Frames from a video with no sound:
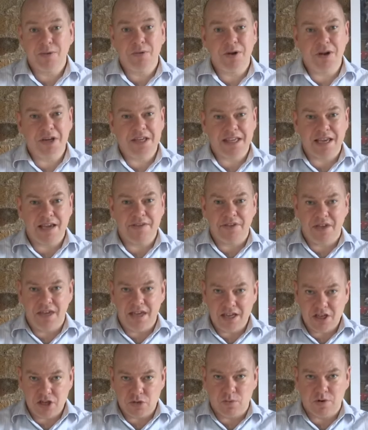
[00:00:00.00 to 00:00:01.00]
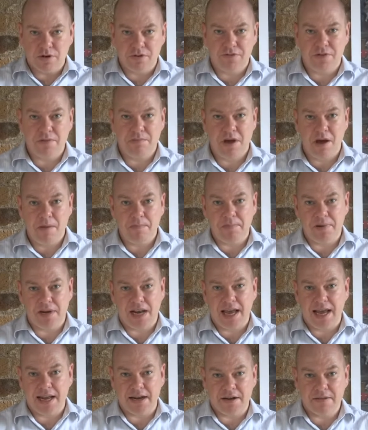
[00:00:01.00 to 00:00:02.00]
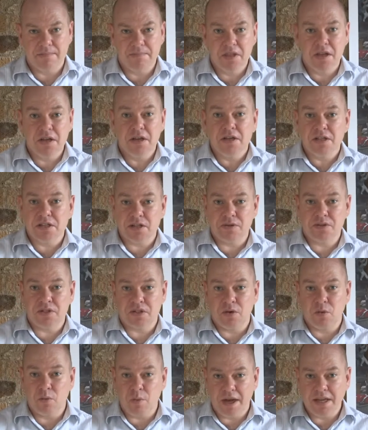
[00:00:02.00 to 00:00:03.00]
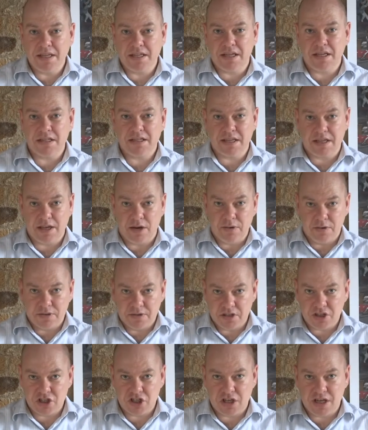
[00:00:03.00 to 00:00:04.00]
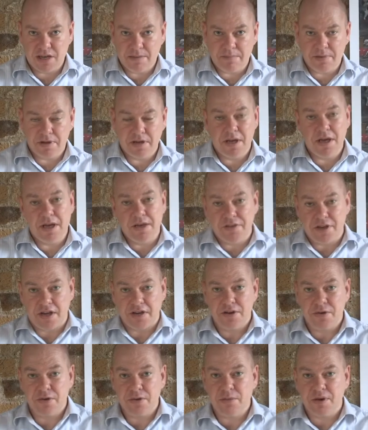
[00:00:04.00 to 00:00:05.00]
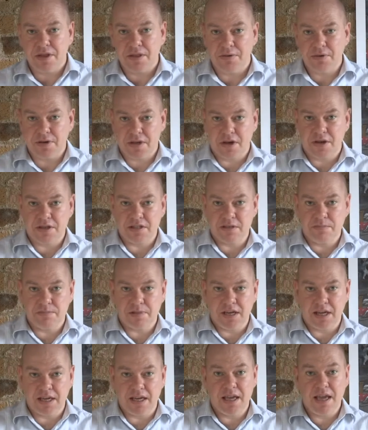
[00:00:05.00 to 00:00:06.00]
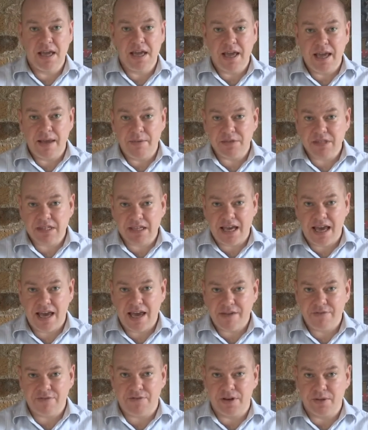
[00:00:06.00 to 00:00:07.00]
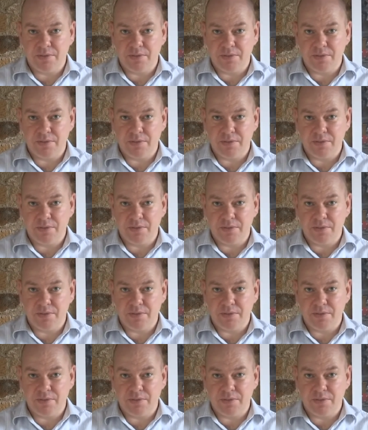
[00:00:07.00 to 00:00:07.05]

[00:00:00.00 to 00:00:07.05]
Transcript: Well, I gave each one of them a plan. So as they were waiting to go on the ship, they knew where they were going to be. It was carefully